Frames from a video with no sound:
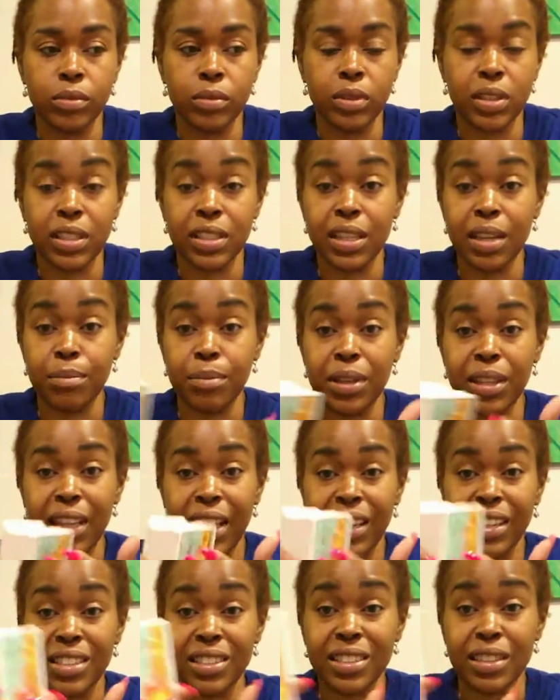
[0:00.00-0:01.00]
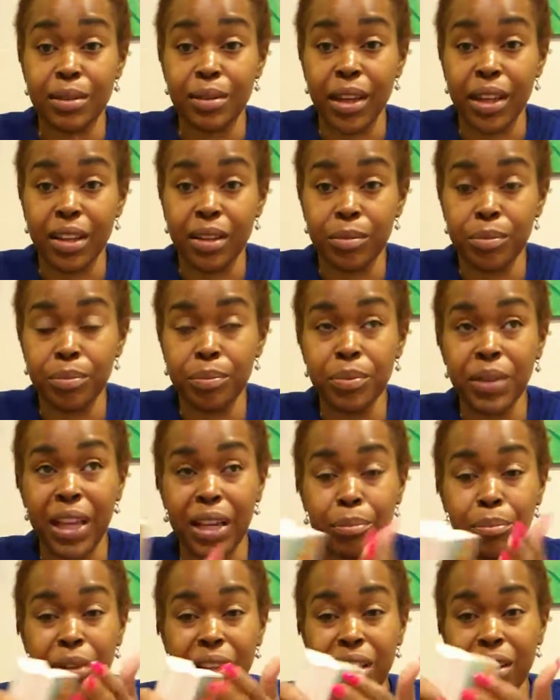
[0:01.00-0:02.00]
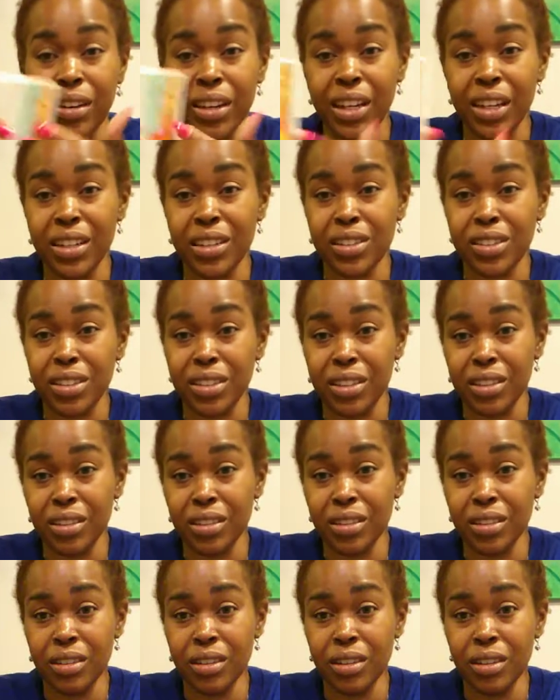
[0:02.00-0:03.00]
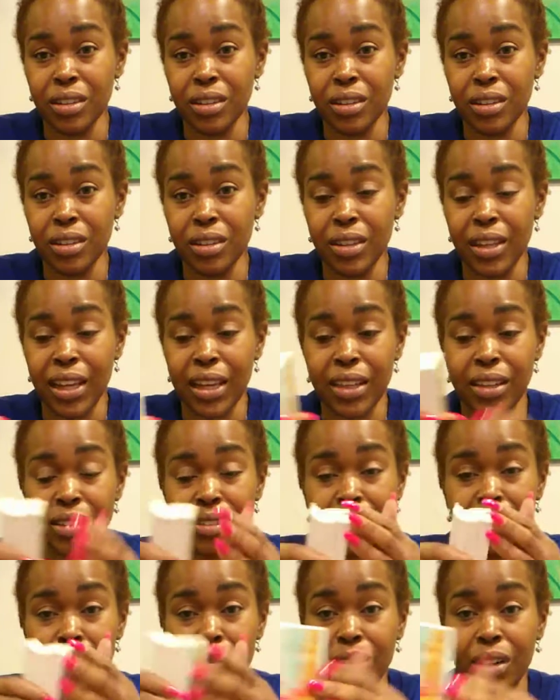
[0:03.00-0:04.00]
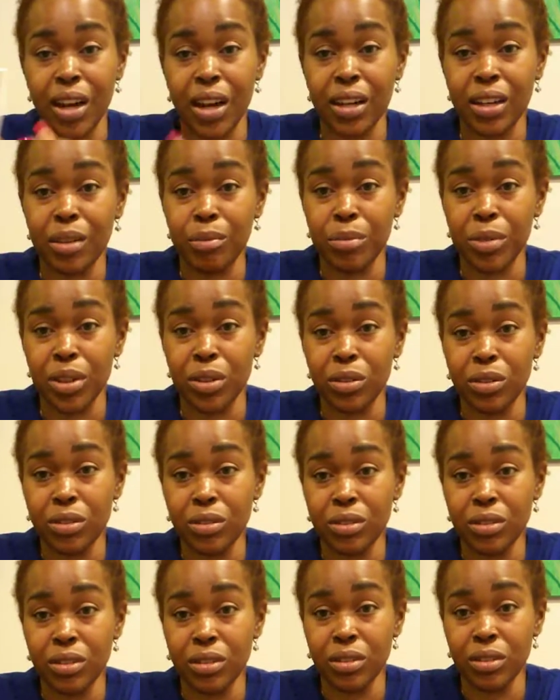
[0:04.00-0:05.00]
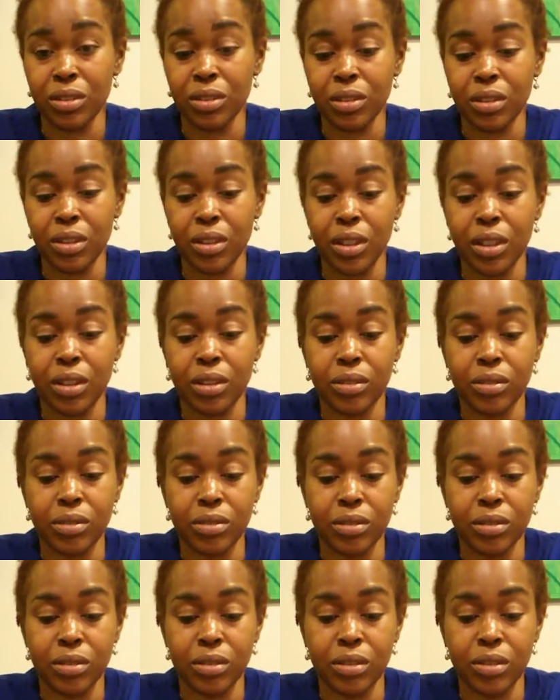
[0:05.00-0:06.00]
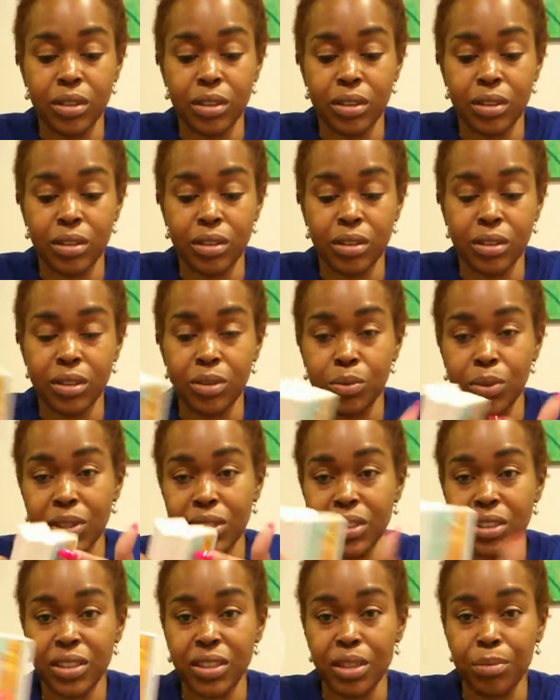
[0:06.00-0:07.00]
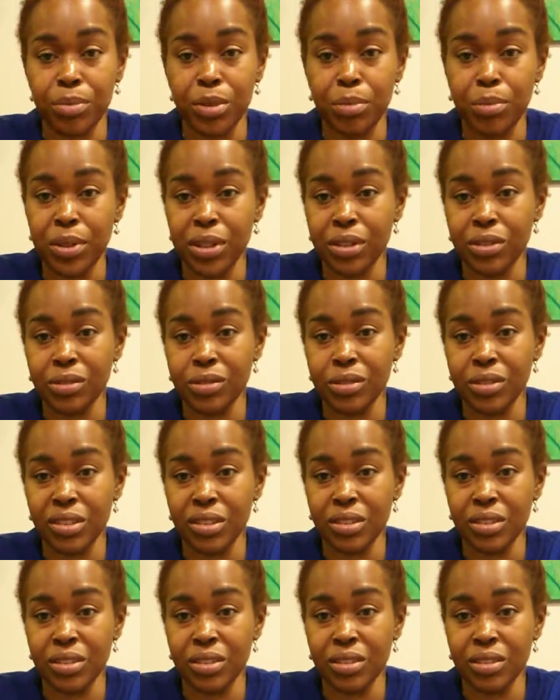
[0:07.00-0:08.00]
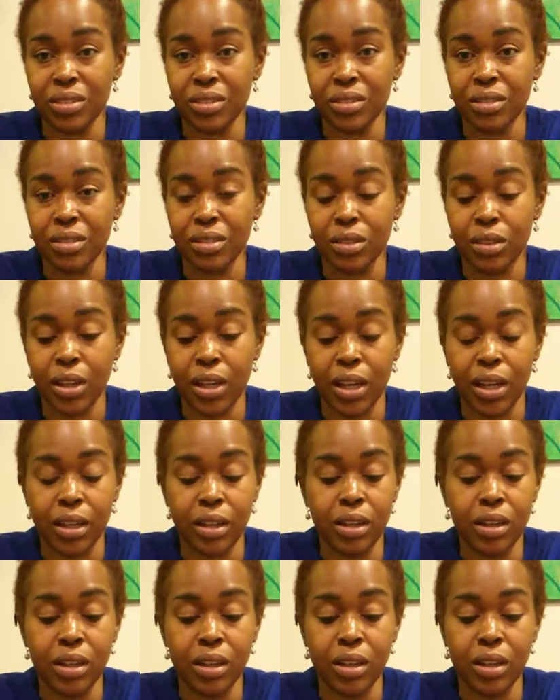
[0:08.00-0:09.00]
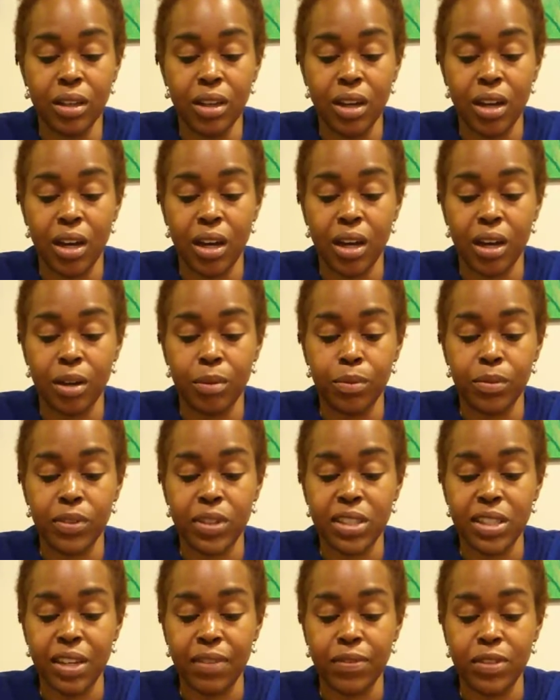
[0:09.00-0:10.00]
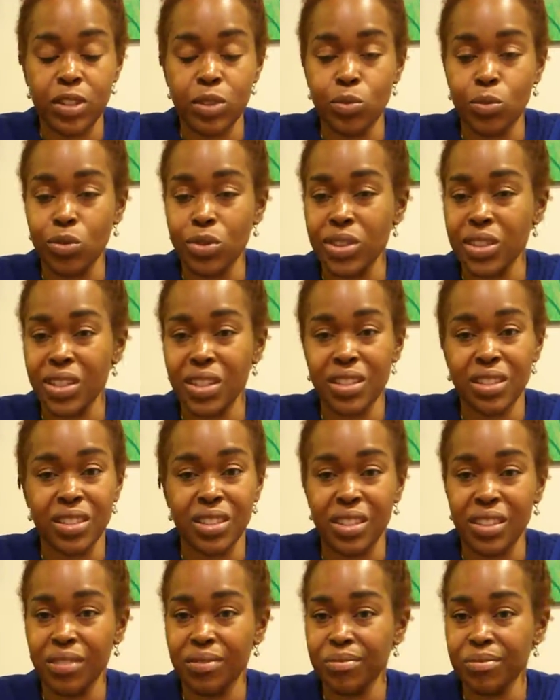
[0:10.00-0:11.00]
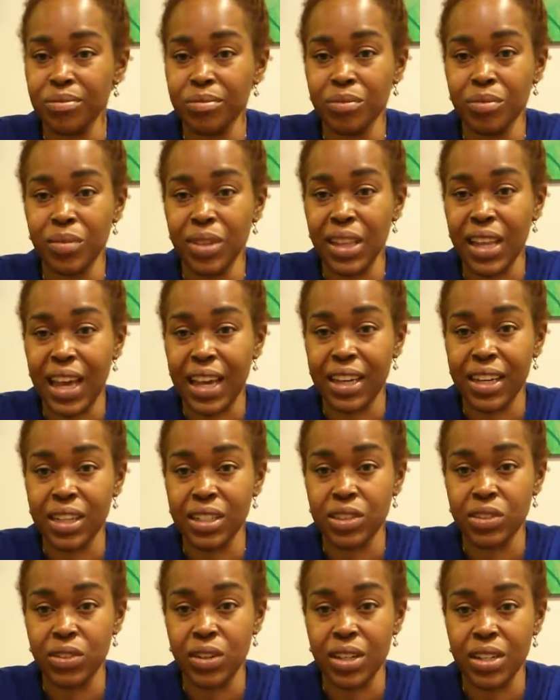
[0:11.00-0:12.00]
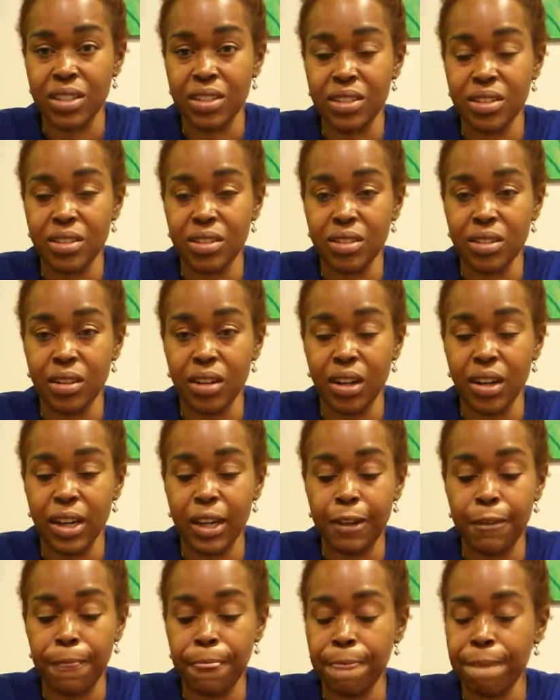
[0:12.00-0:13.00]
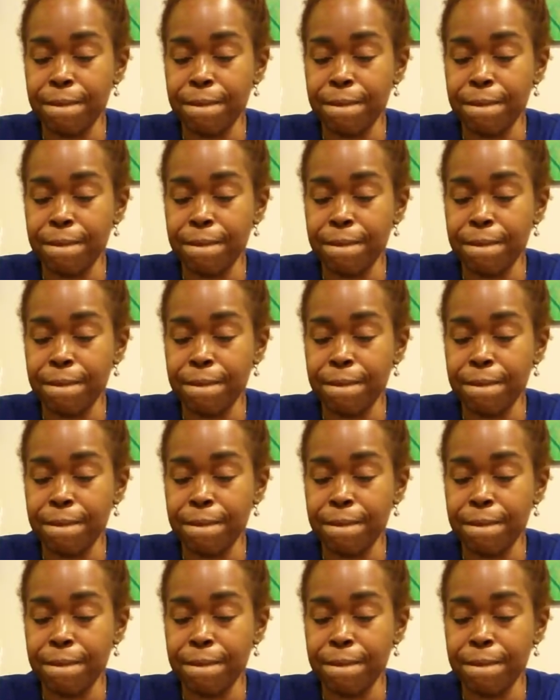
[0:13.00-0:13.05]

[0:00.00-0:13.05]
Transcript: this can be like, this is a, like a, like player energy, like, you know, non-committal, you know, he wants to jump your bones, okay? The Seven of Swords energy, lacking trust, all right?